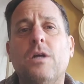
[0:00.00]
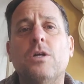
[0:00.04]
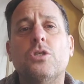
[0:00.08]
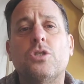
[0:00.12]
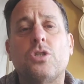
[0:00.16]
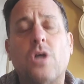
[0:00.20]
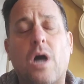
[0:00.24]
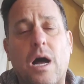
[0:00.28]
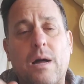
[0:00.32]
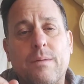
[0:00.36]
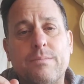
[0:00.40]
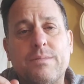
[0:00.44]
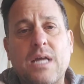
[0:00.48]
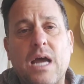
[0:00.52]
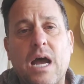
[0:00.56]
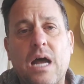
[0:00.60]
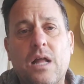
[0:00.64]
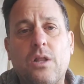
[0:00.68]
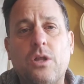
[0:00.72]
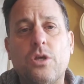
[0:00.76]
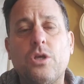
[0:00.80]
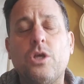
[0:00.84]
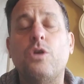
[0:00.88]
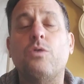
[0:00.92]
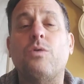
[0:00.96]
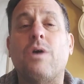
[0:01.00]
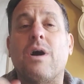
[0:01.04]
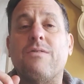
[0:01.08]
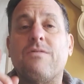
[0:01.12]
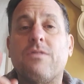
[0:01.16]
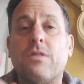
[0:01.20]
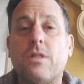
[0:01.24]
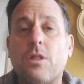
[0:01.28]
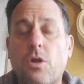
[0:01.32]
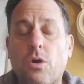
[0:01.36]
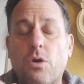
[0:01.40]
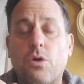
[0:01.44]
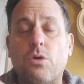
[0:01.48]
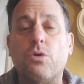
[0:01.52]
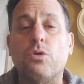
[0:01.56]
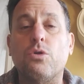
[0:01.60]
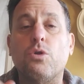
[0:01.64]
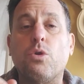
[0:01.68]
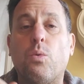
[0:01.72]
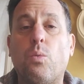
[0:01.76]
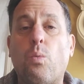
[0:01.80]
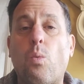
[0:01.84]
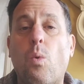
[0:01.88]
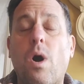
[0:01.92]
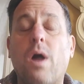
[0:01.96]
So I'm telling you, I've learned
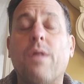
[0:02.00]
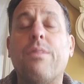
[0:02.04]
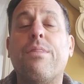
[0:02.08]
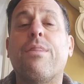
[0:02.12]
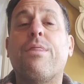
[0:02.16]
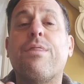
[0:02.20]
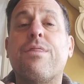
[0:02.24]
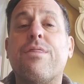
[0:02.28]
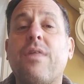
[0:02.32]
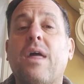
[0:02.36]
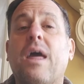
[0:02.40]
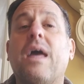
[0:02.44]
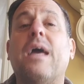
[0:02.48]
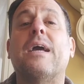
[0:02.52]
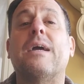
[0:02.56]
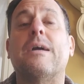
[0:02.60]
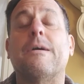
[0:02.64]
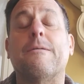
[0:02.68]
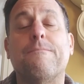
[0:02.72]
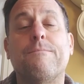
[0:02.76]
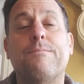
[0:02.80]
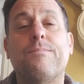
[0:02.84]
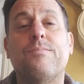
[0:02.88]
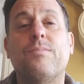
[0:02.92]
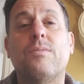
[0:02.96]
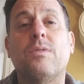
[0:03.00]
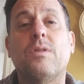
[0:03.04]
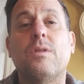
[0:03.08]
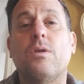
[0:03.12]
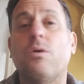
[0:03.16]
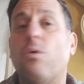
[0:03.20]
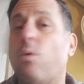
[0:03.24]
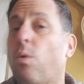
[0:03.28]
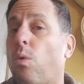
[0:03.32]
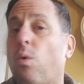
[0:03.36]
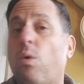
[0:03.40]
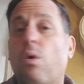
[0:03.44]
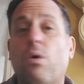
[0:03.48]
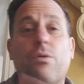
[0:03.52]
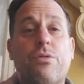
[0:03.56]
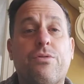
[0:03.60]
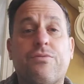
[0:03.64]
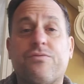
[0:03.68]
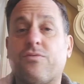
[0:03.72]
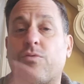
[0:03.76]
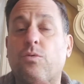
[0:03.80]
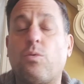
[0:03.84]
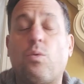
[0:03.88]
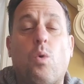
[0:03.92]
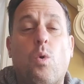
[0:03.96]
one thing all
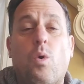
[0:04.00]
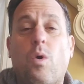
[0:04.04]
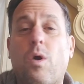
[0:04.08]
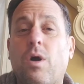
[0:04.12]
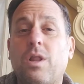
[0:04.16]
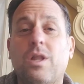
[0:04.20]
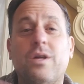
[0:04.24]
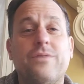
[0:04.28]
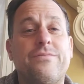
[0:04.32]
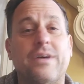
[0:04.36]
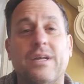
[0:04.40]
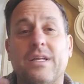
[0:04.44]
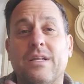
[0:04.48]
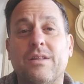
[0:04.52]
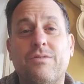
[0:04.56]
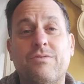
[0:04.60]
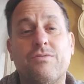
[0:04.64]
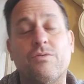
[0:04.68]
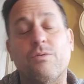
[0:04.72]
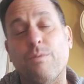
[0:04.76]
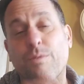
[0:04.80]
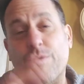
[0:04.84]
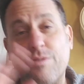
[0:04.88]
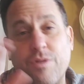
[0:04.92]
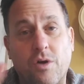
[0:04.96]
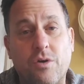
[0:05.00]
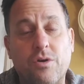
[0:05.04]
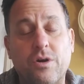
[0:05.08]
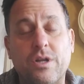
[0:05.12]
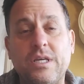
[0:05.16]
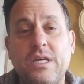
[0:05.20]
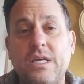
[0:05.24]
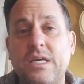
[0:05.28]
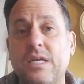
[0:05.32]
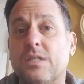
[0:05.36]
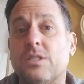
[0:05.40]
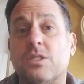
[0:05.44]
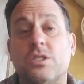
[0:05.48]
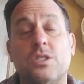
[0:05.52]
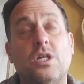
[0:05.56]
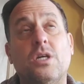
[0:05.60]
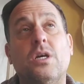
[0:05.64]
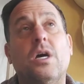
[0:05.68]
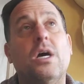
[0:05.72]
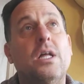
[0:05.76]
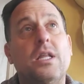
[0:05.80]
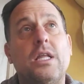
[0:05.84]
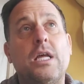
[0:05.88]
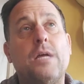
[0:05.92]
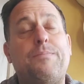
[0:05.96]
through all of it, through 30 years, and
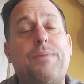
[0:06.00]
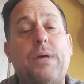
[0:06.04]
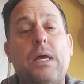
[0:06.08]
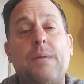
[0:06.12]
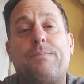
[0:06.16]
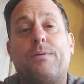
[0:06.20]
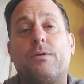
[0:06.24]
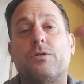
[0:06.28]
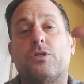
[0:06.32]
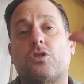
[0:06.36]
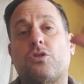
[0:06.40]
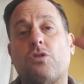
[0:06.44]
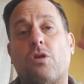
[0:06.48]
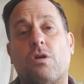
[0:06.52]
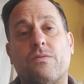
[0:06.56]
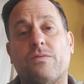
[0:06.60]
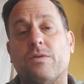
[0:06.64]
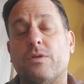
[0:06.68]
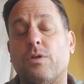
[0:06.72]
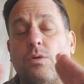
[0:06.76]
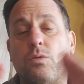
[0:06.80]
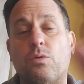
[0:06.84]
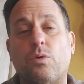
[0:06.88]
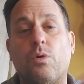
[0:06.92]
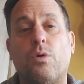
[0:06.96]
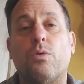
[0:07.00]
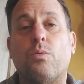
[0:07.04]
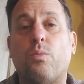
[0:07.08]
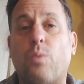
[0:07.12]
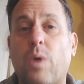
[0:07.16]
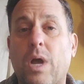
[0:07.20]
there are people serving the Lord